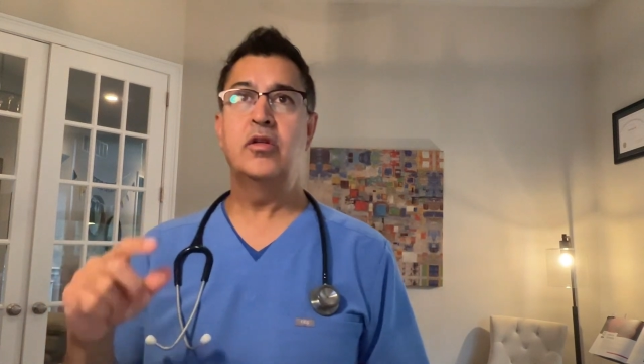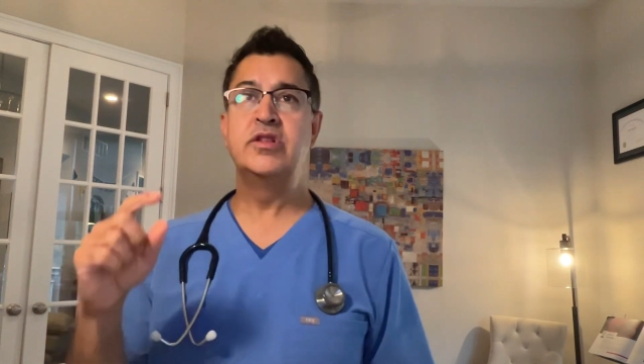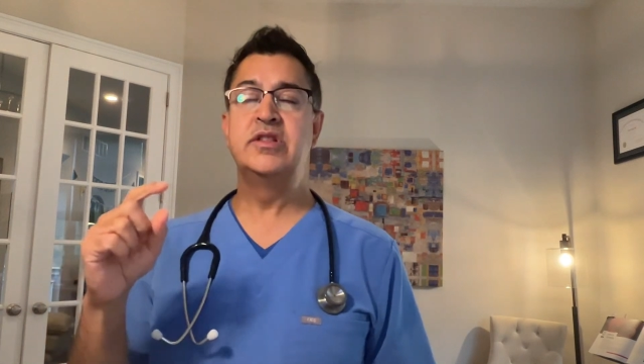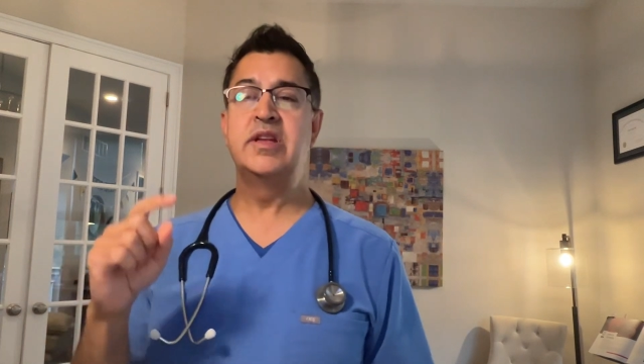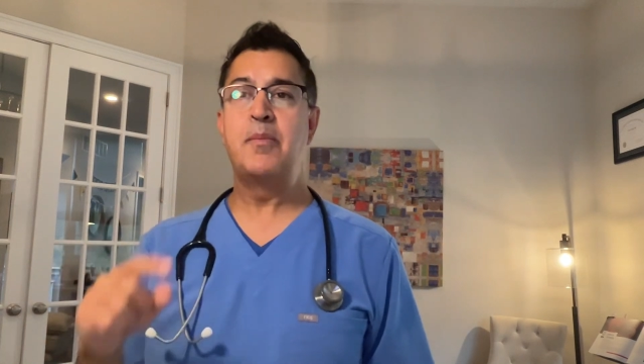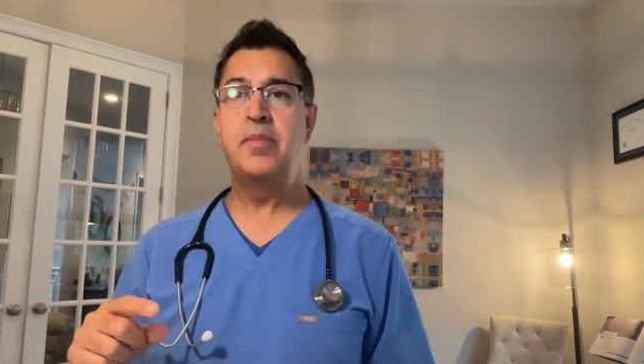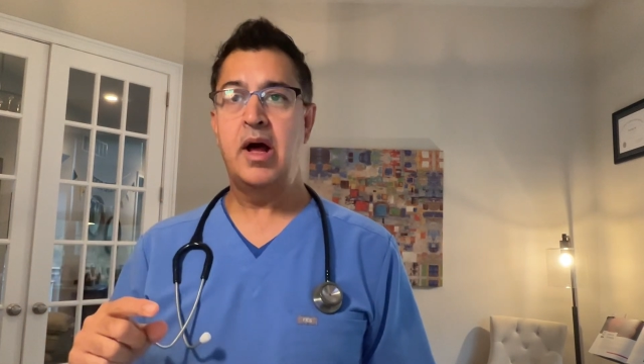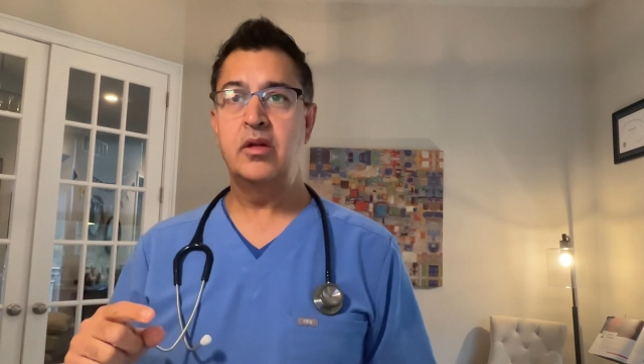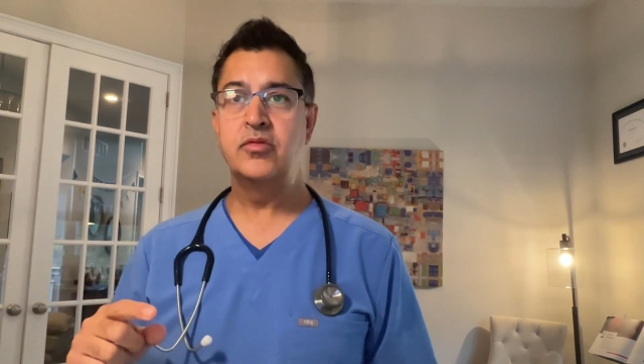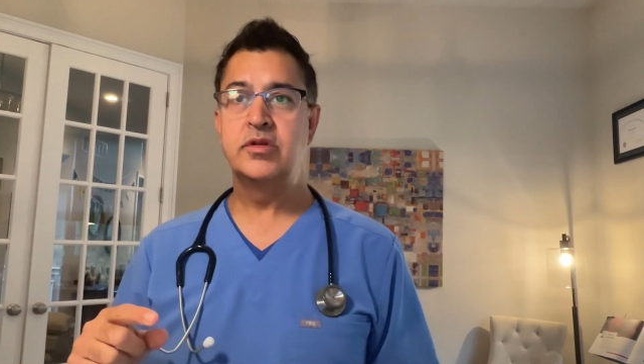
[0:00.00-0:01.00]

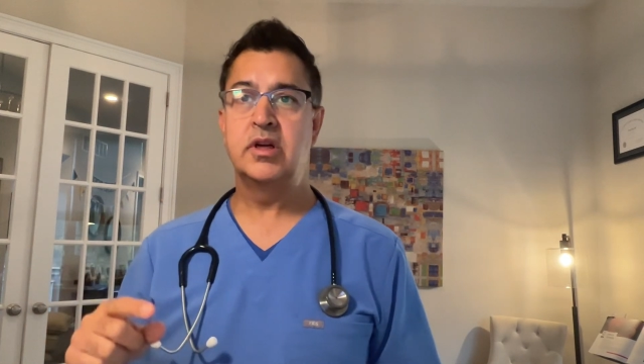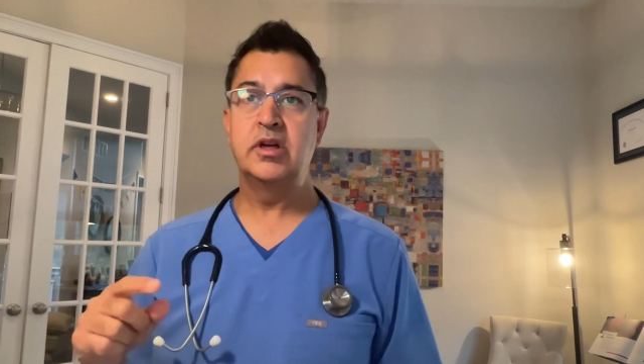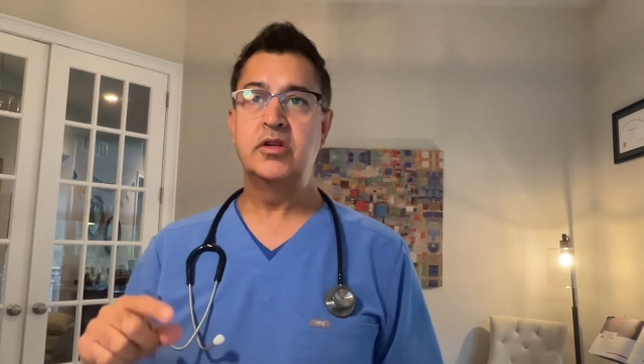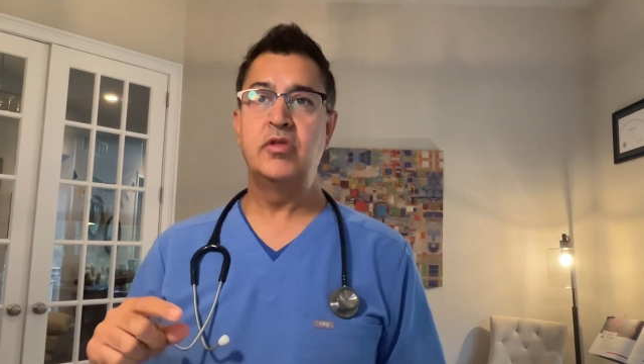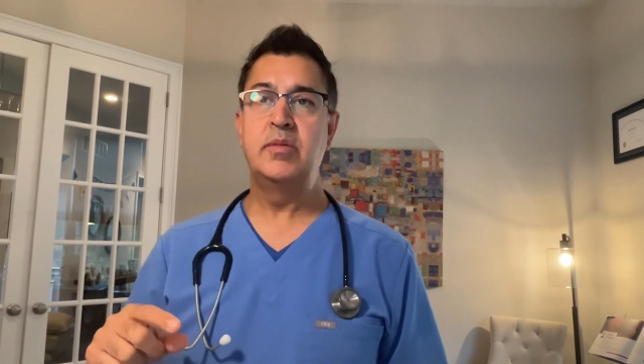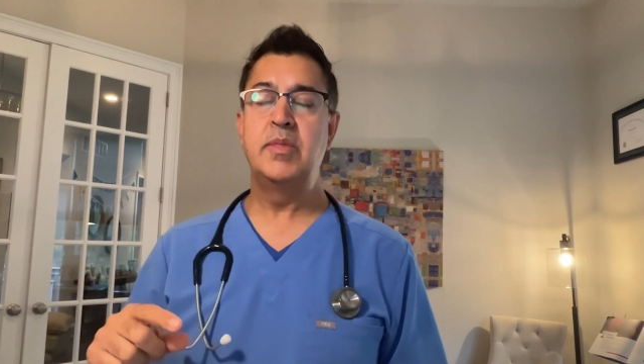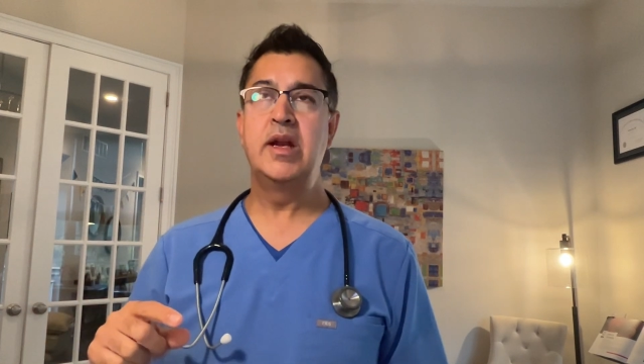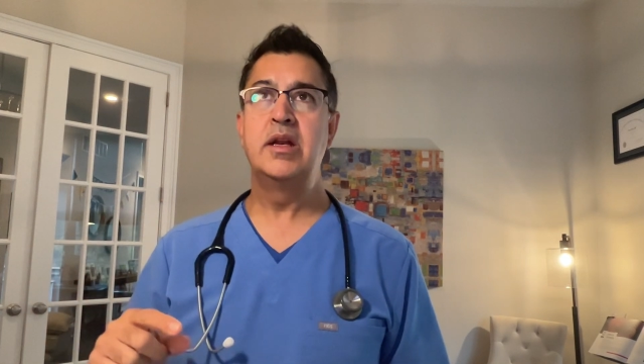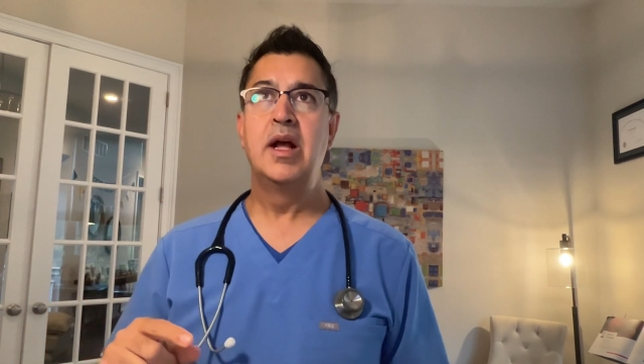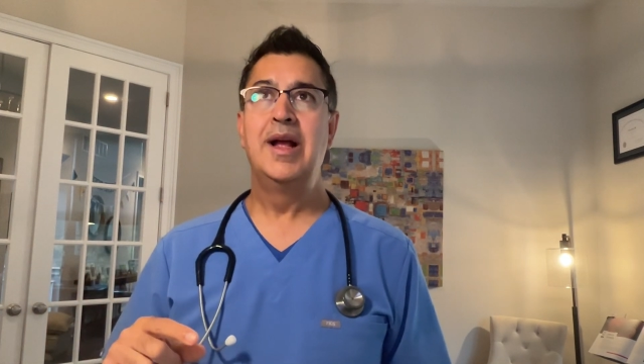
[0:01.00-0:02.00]
Zepbound treatment